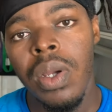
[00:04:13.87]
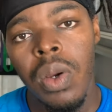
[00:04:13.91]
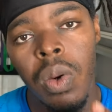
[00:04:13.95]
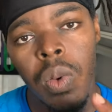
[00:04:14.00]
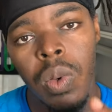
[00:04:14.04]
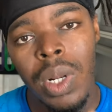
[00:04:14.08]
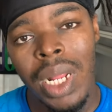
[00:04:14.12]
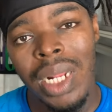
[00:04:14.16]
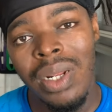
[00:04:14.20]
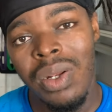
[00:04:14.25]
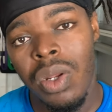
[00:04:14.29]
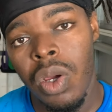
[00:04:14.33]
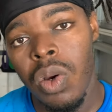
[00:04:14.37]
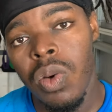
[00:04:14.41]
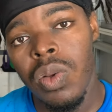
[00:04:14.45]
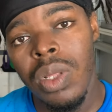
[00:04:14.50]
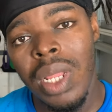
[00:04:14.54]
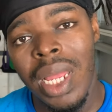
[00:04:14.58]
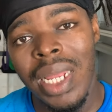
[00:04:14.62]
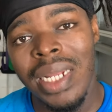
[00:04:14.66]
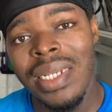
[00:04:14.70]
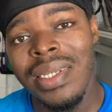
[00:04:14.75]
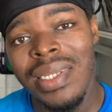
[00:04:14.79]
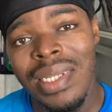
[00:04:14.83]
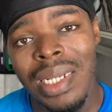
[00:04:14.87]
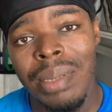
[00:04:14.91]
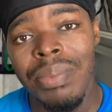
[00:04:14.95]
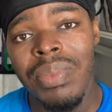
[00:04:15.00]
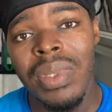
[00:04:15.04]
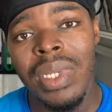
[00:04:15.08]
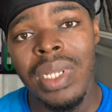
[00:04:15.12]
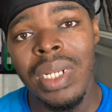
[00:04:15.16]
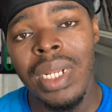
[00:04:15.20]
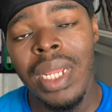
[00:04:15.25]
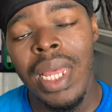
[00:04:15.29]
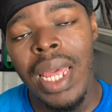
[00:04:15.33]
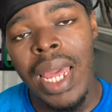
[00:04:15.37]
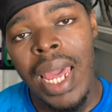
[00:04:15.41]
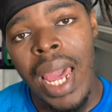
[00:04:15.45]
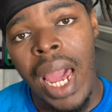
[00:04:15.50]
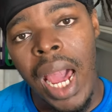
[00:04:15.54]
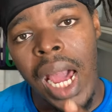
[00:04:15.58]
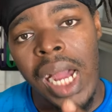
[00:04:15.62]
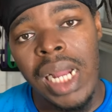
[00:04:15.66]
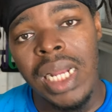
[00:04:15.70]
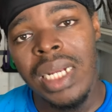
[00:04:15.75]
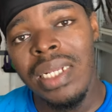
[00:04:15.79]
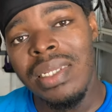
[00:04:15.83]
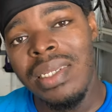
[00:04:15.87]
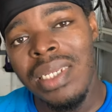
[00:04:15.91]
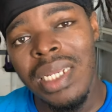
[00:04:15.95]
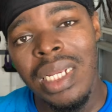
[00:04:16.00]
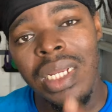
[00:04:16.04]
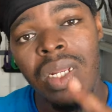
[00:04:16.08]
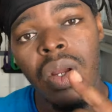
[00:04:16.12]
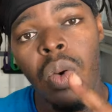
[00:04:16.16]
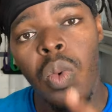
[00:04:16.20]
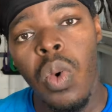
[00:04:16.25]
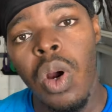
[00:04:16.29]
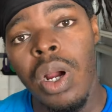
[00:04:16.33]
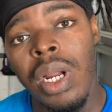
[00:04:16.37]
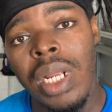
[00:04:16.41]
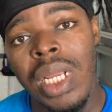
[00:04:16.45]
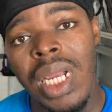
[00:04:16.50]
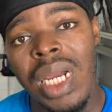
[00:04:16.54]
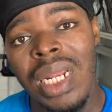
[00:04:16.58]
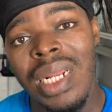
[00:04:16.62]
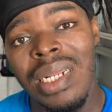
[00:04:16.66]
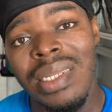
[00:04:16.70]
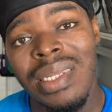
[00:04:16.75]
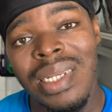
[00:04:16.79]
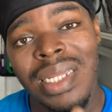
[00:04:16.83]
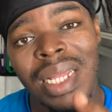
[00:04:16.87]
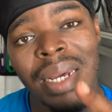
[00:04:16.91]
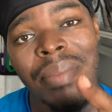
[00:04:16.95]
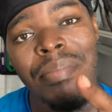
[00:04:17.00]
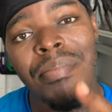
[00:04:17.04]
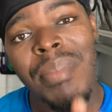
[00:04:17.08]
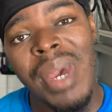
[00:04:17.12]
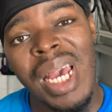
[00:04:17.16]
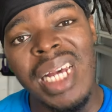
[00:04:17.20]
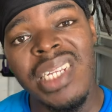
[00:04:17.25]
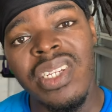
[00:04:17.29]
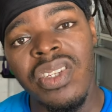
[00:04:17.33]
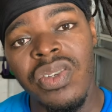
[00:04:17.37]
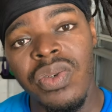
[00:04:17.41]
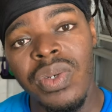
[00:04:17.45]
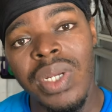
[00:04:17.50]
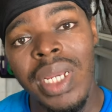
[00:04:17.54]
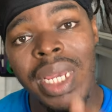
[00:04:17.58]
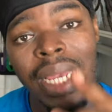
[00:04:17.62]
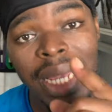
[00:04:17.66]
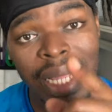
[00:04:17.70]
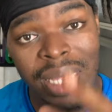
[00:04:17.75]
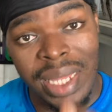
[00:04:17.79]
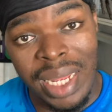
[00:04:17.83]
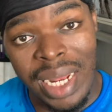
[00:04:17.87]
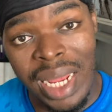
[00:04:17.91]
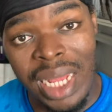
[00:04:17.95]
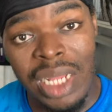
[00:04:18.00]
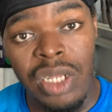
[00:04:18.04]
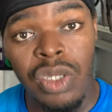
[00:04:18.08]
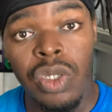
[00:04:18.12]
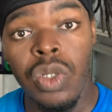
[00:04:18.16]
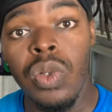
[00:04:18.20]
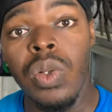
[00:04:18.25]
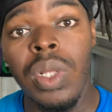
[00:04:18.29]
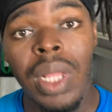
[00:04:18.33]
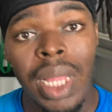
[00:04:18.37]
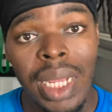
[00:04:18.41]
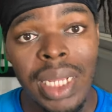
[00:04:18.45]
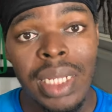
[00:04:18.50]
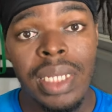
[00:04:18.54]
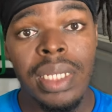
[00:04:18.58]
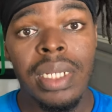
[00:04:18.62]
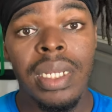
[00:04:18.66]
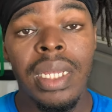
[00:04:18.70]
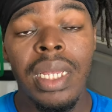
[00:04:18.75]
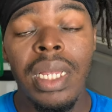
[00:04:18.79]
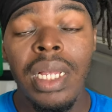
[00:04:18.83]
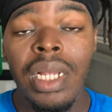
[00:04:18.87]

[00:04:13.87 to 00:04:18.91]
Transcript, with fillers: When I don't like something, I continue to work at it until I master it and I do like it.